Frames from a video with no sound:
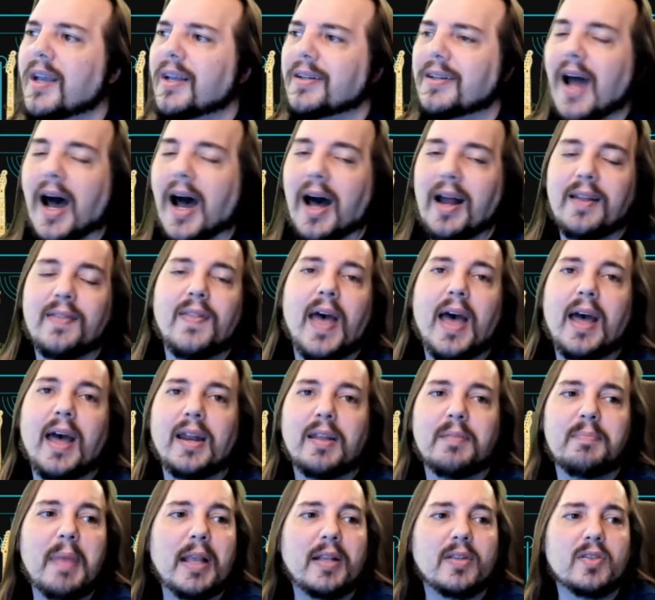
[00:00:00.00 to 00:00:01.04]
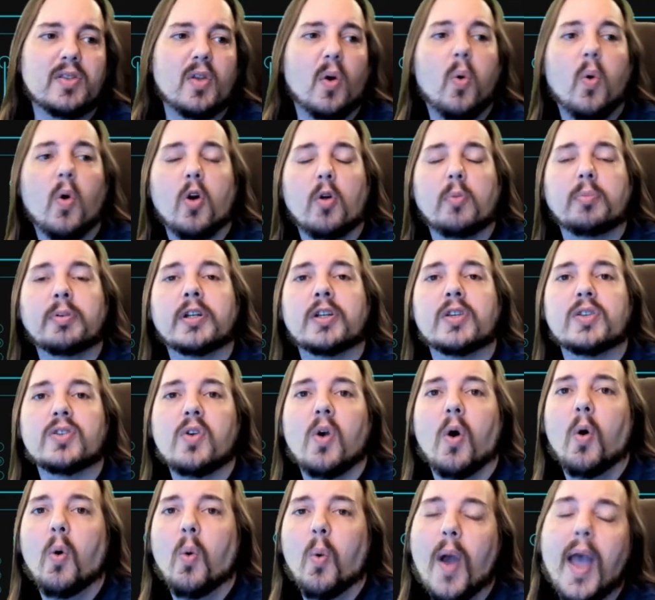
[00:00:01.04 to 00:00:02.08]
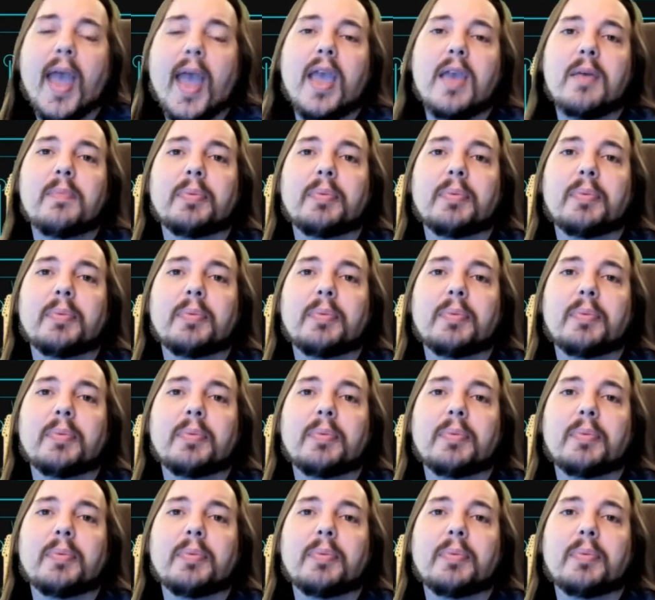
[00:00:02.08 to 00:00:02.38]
not in that it makes the horribleness go away,